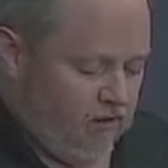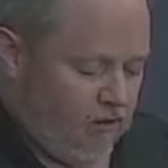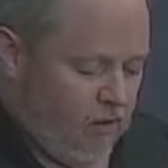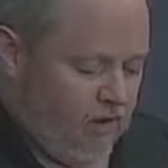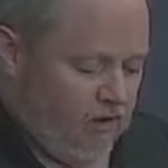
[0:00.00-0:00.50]

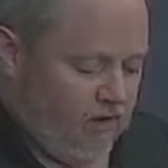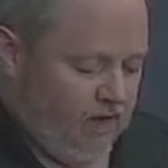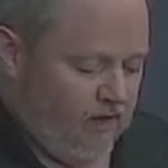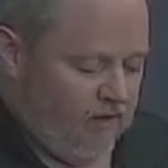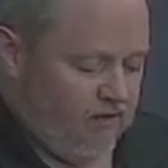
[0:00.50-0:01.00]
Square
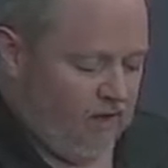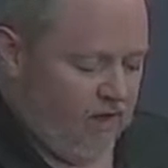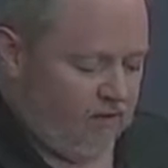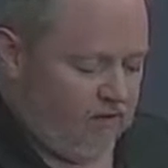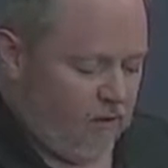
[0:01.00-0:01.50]
days
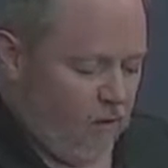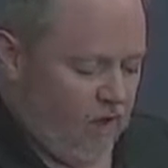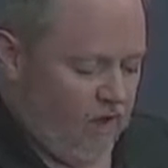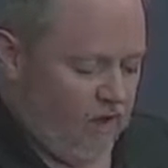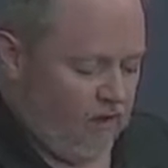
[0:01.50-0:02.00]
X'd
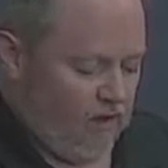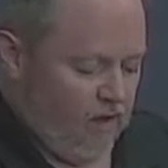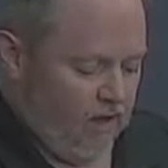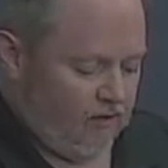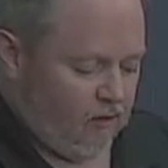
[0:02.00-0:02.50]
away
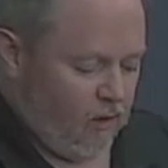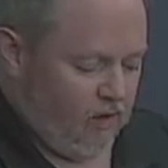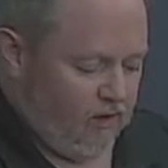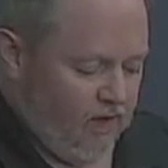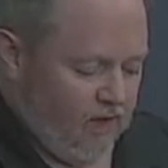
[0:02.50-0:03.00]
and
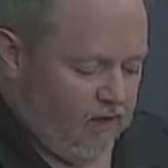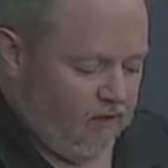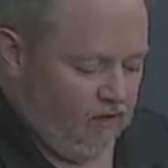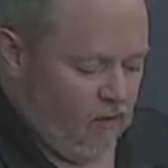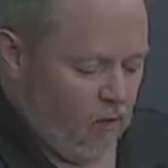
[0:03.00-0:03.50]
square
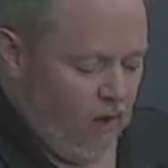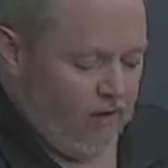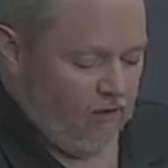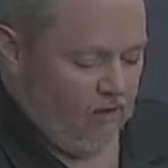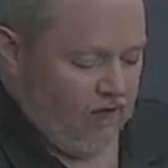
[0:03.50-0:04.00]
days
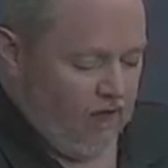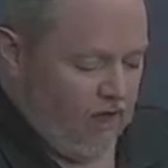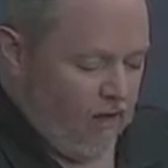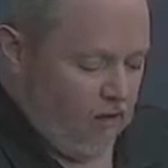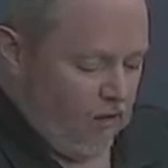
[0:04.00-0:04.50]
whiter than
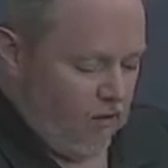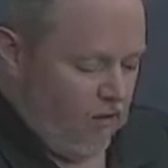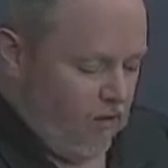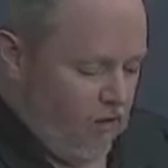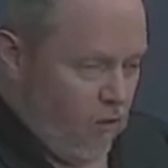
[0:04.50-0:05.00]
hair,
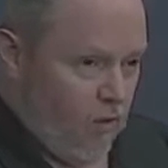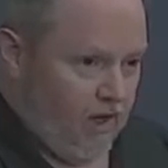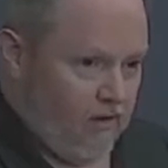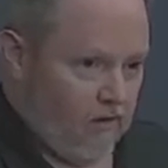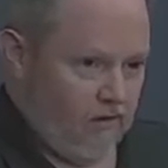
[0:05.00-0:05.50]

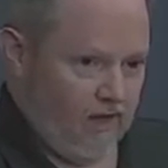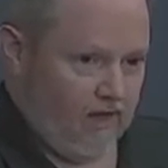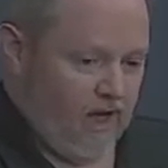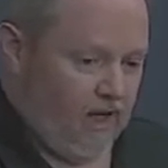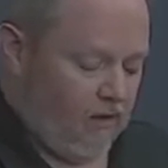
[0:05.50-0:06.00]
whiter
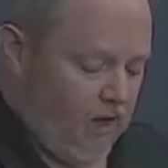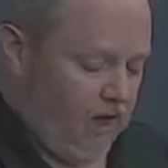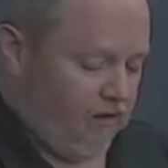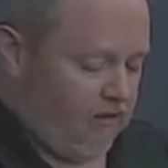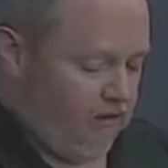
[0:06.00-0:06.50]
than
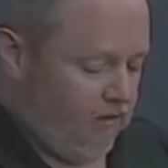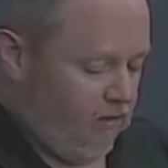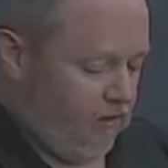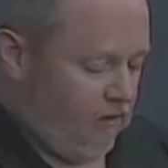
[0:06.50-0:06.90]
cataracts.